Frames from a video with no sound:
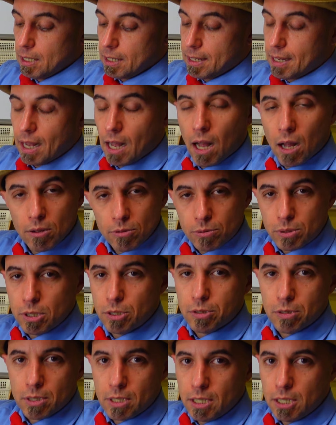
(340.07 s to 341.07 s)
country,
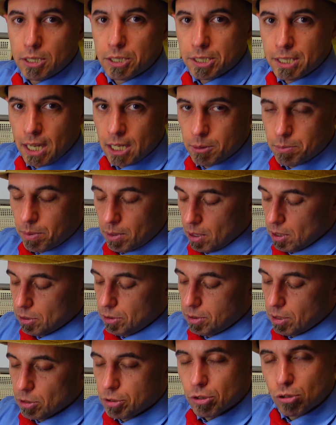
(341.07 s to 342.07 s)
so kids can't
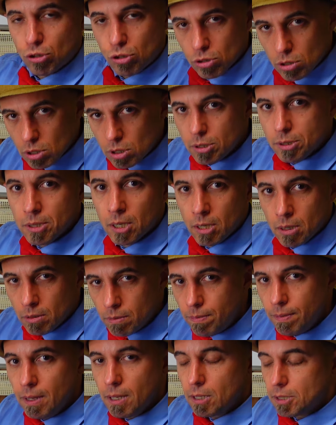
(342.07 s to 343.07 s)
pronounce. You also choose
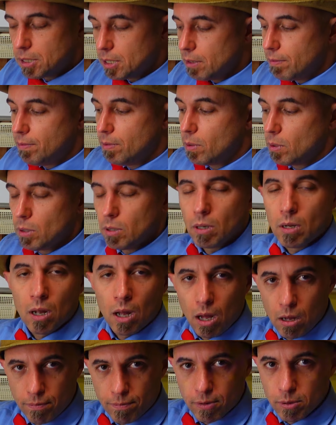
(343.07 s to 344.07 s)
things they feel a little
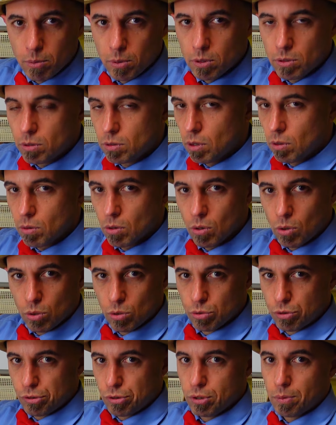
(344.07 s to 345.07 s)
comfortable. Don't
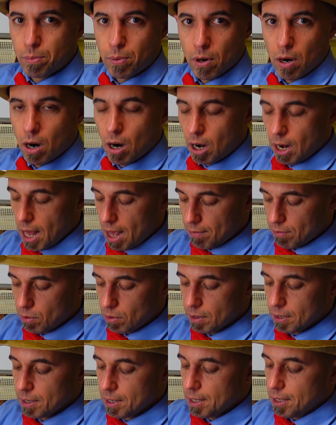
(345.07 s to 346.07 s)
go super hard
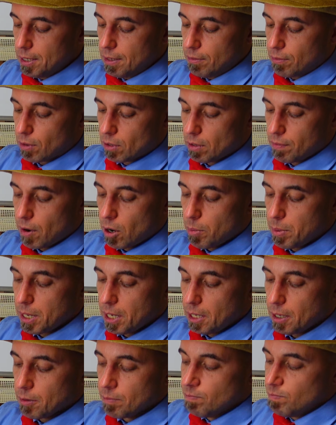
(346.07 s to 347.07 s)
level from the very
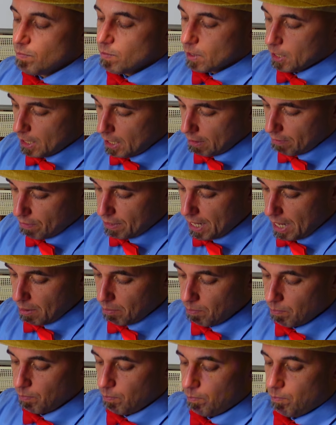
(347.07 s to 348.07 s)
beginning. Give
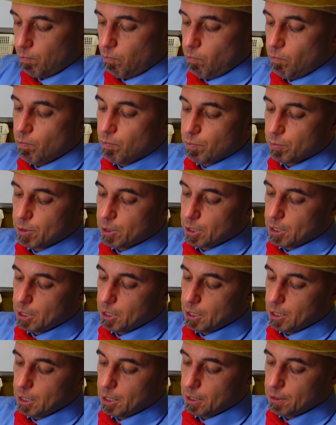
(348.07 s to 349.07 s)
them
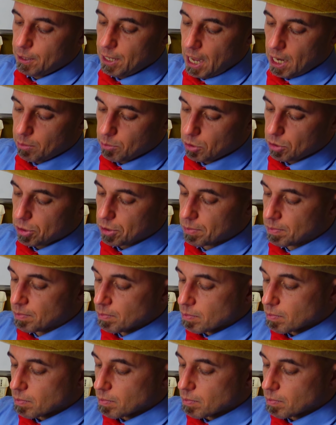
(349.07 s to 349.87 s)
the animals.